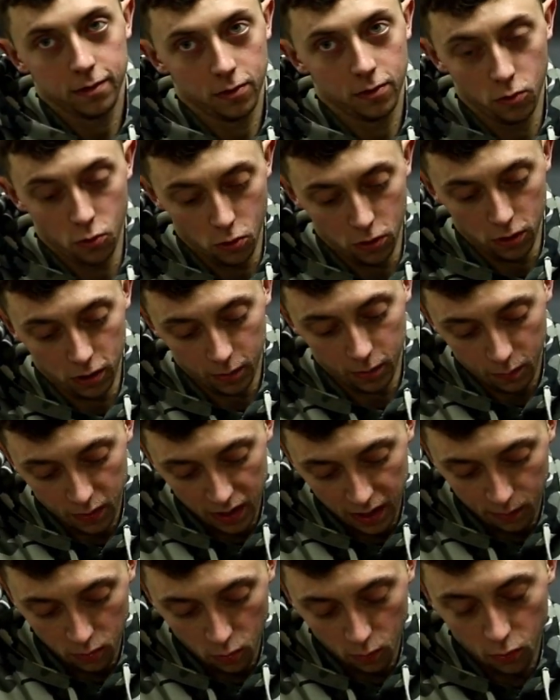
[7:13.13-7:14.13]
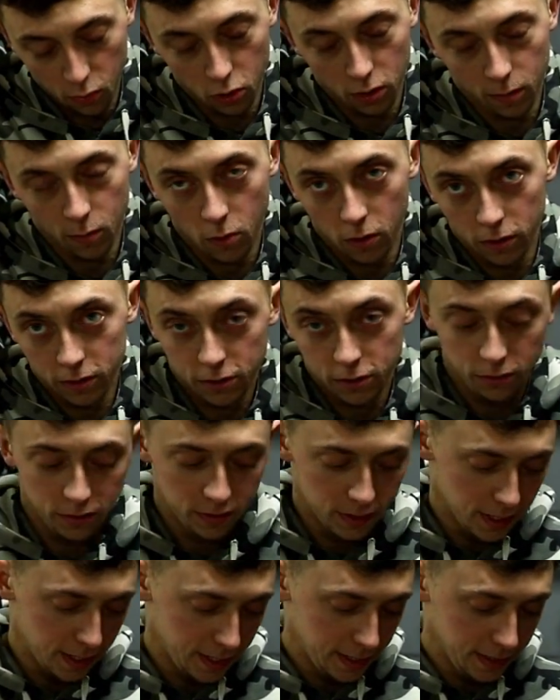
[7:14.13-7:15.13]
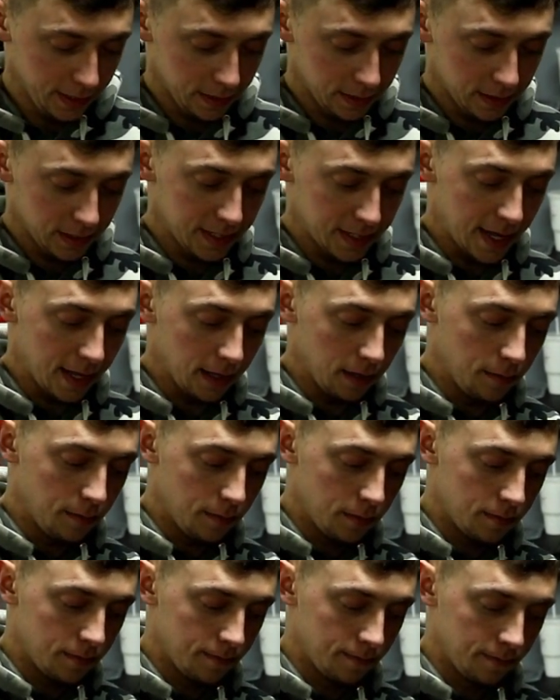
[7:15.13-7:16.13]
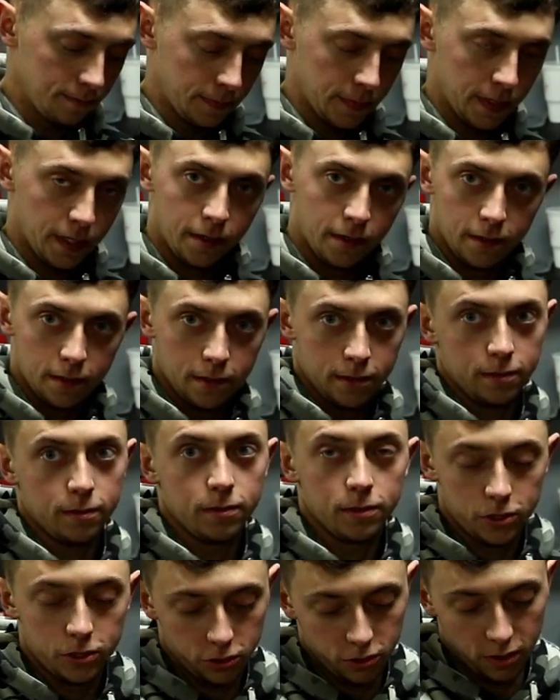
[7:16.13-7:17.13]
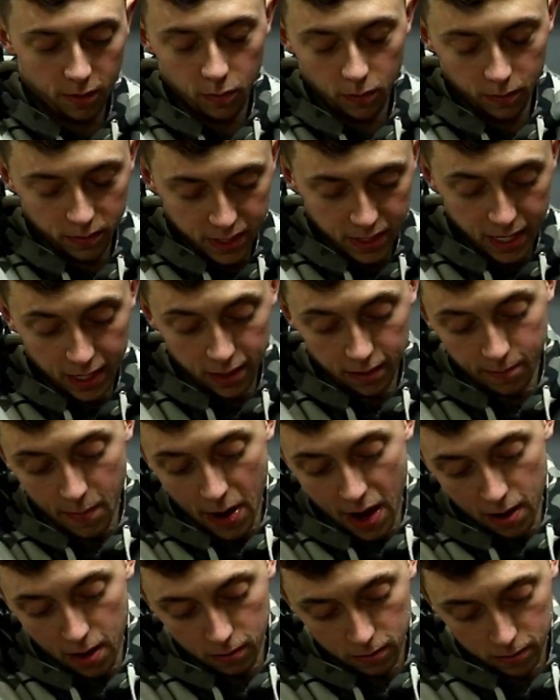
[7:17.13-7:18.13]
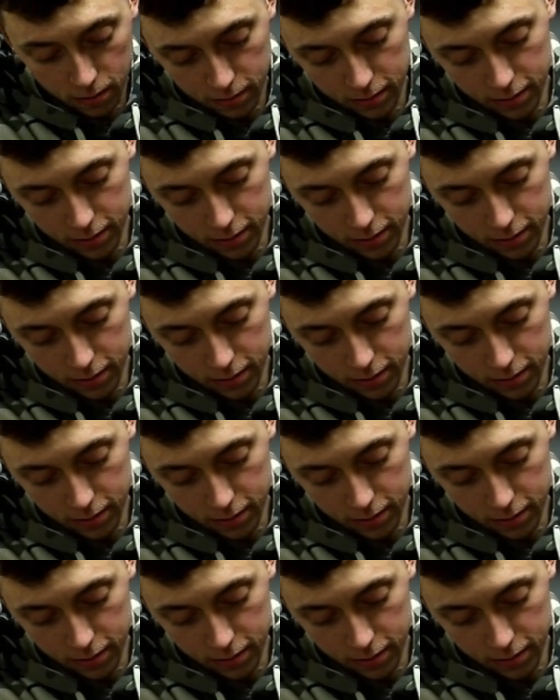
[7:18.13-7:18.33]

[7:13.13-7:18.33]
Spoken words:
Or people put them on too tight, sell them, strip them, take them out.